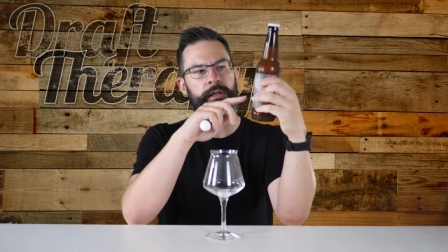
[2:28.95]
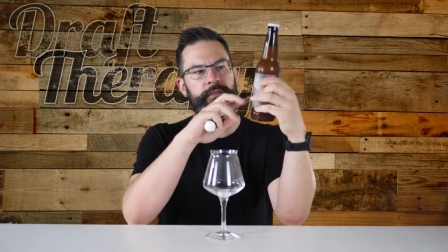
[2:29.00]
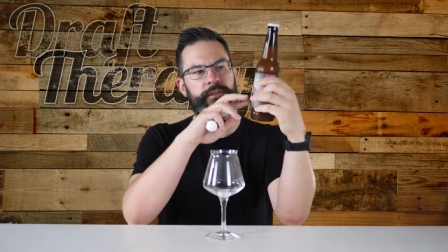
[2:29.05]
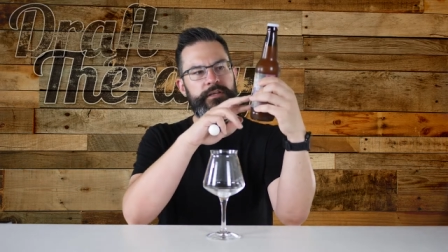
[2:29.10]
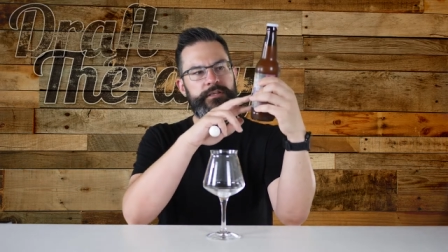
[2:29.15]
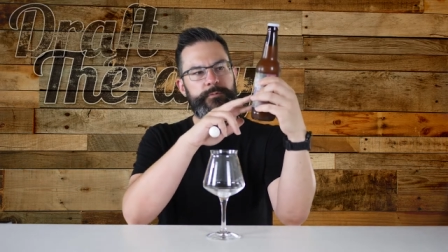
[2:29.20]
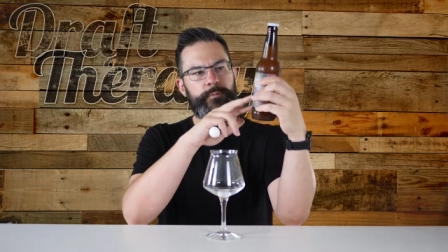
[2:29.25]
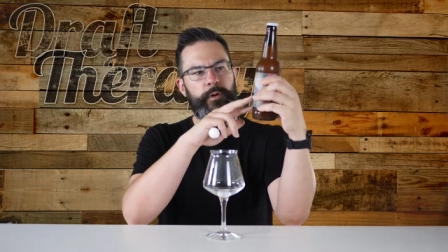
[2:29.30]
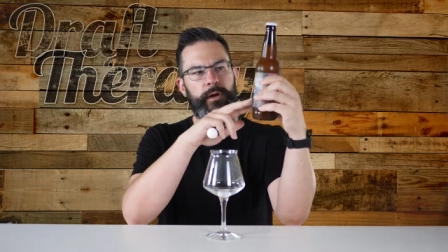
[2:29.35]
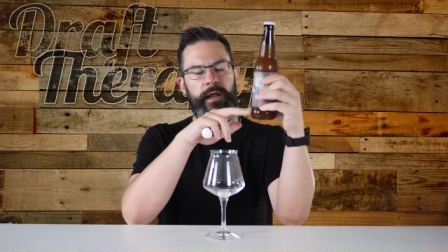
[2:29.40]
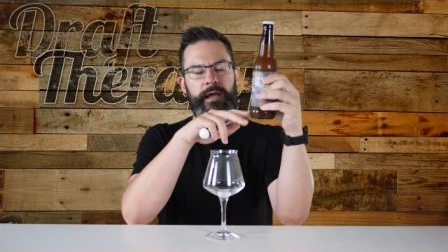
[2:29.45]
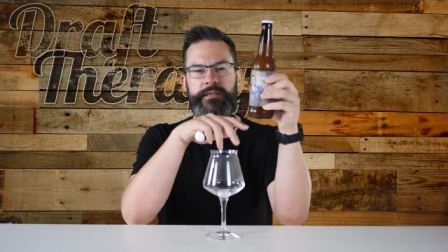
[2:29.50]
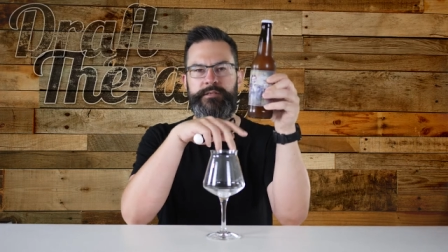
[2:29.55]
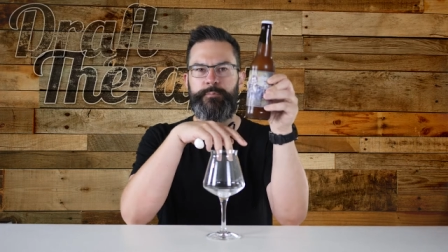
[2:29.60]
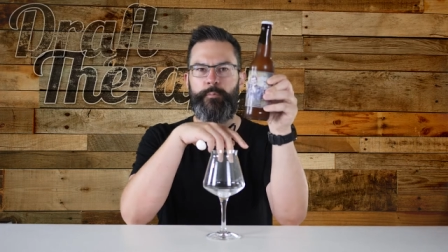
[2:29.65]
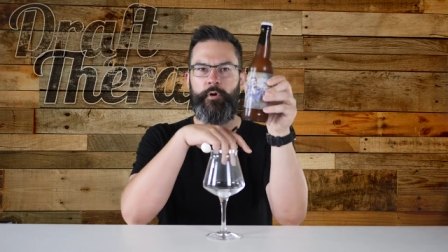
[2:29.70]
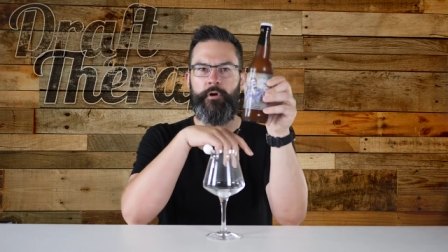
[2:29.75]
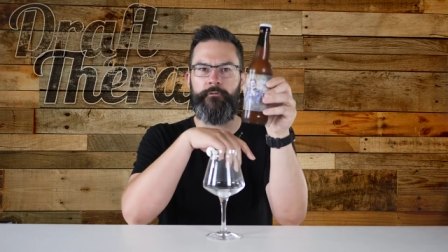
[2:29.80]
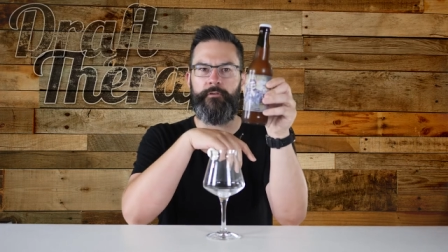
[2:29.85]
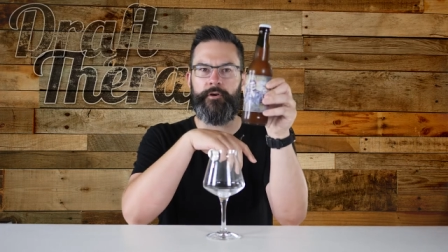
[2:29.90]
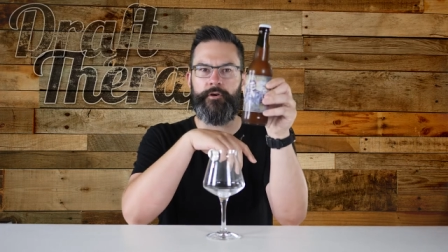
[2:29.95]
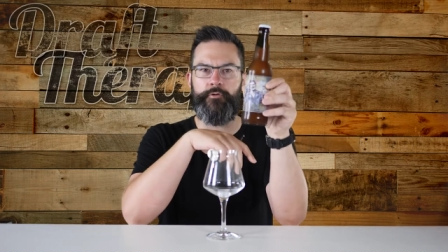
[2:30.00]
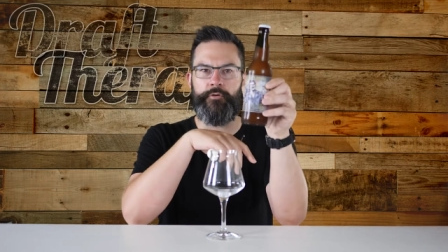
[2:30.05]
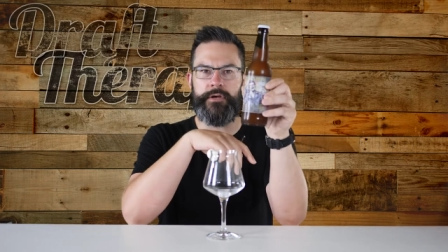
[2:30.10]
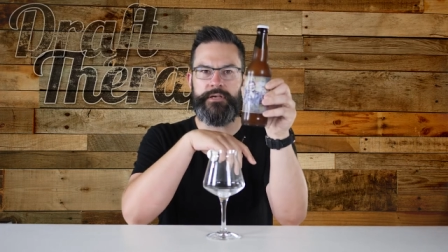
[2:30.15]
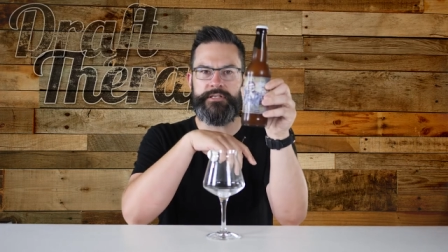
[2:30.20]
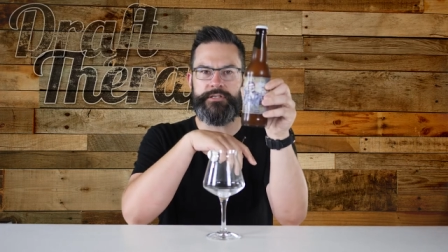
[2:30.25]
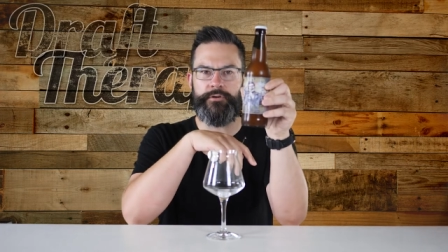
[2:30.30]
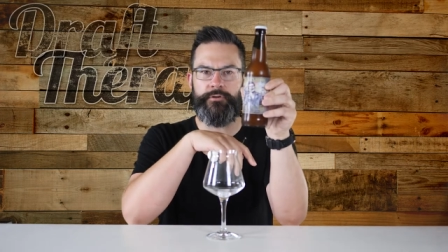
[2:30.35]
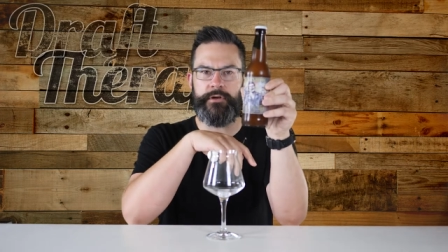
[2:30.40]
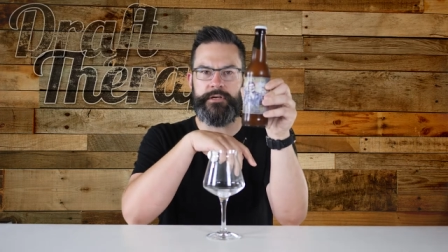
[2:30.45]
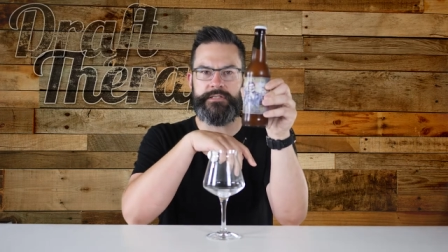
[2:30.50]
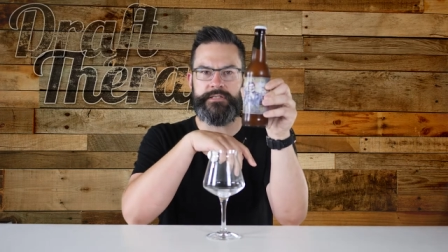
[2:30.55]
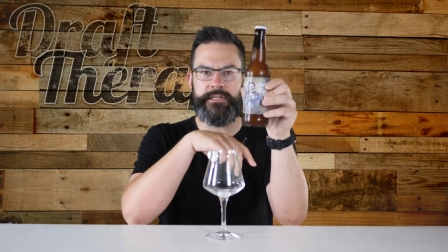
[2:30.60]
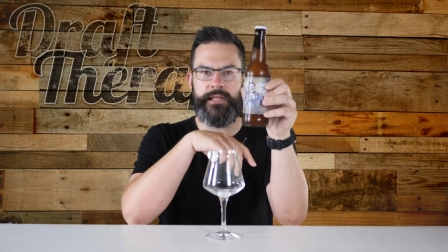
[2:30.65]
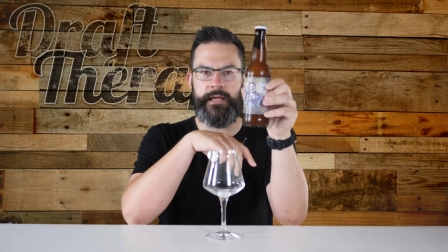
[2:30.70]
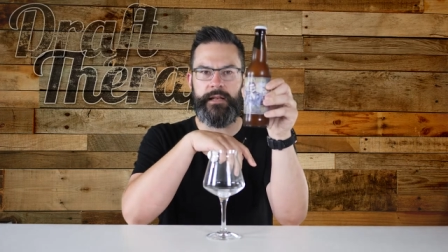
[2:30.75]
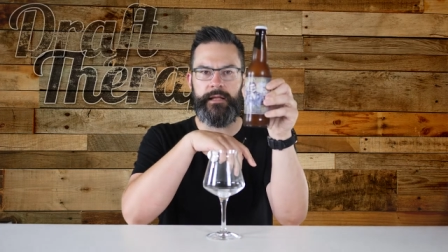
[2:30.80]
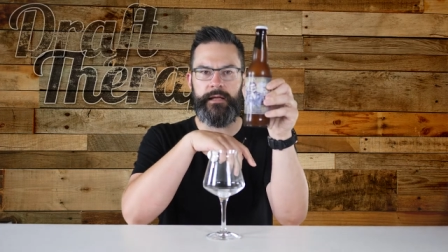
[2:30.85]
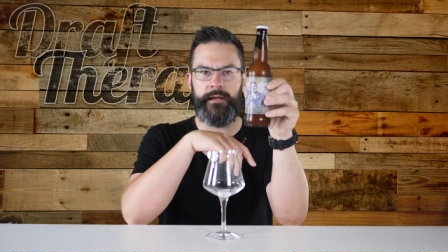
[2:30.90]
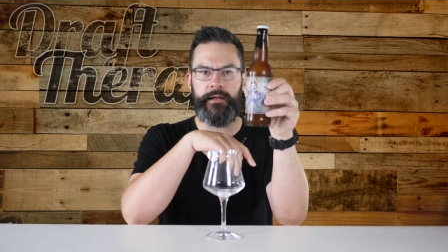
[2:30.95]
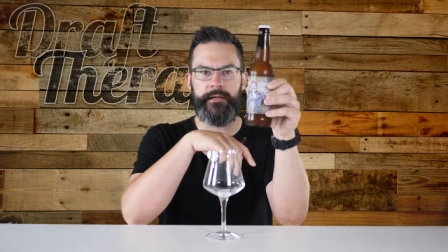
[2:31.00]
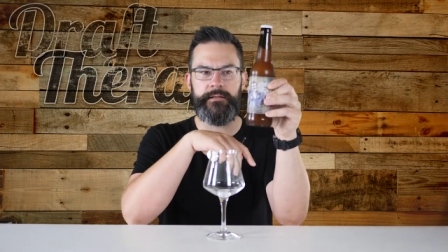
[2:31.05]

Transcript: This one has more of a greaser aesthetic.